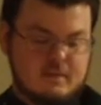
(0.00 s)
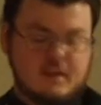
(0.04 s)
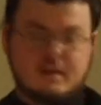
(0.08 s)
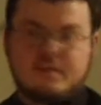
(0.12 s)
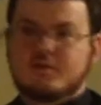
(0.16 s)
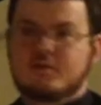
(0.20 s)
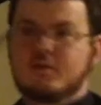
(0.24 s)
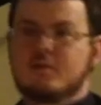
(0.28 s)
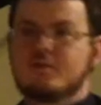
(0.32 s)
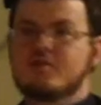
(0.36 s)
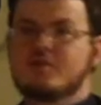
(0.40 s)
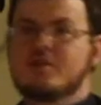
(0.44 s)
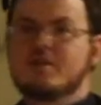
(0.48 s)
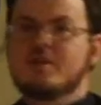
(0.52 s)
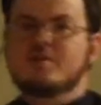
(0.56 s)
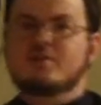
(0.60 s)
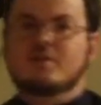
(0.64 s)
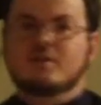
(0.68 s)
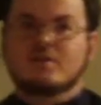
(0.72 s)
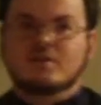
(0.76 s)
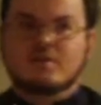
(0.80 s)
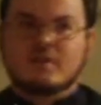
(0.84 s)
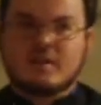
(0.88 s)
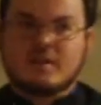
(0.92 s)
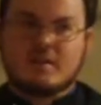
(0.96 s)
And so
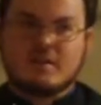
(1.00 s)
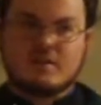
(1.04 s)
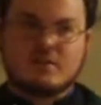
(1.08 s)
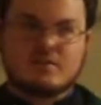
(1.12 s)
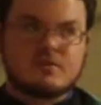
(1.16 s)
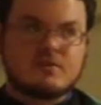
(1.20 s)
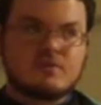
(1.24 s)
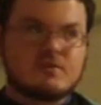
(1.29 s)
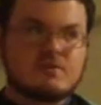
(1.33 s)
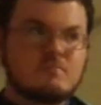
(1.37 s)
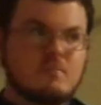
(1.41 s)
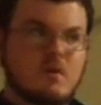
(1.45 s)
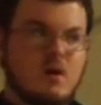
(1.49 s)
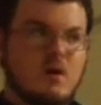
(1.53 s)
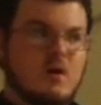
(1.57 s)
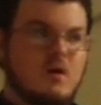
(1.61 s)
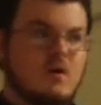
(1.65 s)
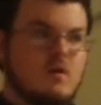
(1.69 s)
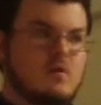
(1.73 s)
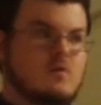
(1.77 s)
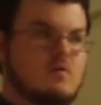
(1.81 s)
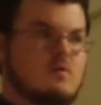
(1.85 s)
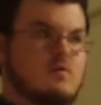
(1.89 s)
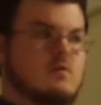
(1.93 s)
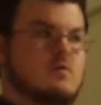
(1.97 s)
Jesus and his
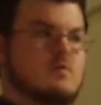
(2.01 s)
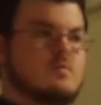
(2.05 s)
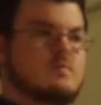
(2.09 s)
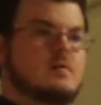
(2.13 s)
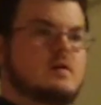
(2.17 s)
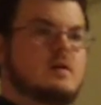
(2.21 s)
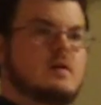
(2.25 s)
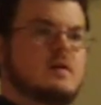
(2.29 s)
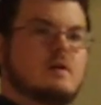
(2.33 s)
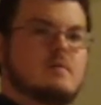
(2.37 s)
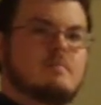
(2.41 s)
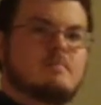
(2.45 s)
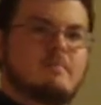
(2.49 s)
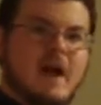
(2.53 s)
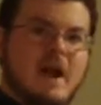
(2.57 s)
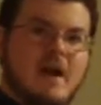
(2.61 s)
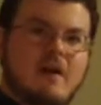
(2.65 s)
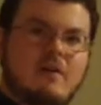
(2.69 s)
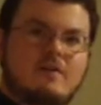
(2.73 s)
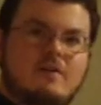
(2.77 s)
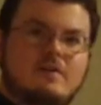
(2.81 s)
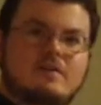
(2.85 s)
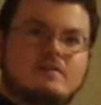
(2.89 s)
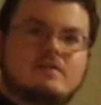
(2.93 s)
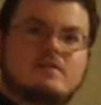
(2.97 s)
small group,
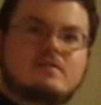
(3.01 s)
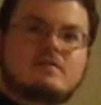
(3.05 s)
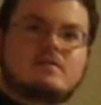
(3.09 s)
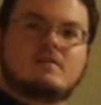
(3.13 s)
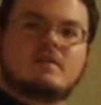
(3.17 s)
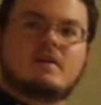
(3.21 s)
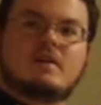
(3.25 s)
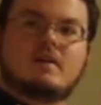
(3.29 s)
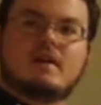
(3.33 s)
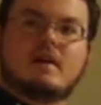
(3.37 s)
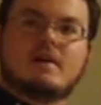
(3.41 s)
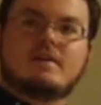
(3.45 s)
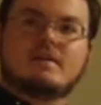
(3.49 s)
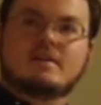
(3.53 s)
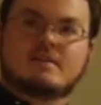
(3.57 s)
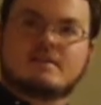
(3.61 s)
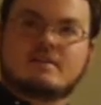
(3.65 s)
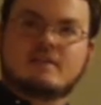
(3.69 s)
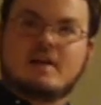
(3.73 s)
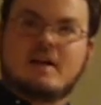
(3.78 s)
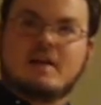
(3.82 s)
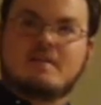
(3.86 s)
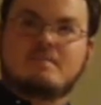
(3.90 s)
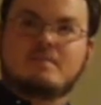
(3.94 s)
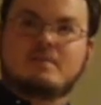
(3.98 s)
parents and
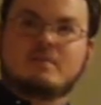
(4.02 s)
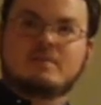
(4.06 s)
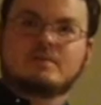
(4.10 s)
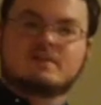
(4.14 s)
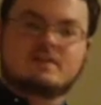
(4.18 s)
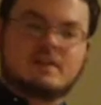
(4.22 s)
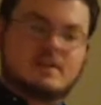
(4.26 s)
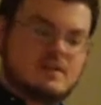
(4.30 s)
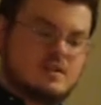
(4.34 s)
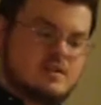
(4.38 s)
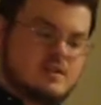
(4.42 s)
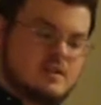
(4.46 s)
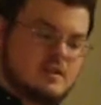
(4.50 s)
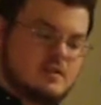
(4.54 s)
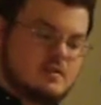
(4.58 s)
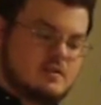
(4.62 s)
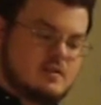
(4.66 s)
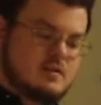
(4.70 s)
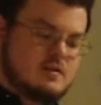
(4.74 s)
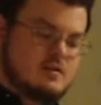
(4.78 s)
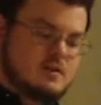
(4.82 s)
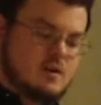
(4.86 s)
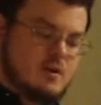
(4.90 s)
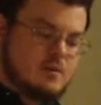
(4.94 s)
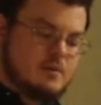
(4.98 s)
disciples and
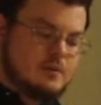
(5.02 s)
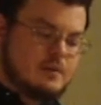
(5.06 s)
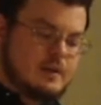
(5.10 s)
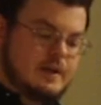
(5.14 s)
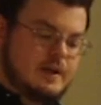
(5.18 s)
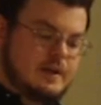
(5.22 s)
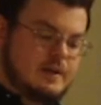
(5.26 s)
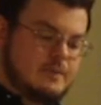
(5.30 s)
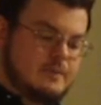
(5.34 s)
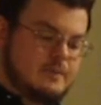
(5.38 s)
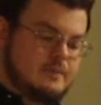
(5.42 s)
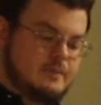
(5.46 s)
Jesus only,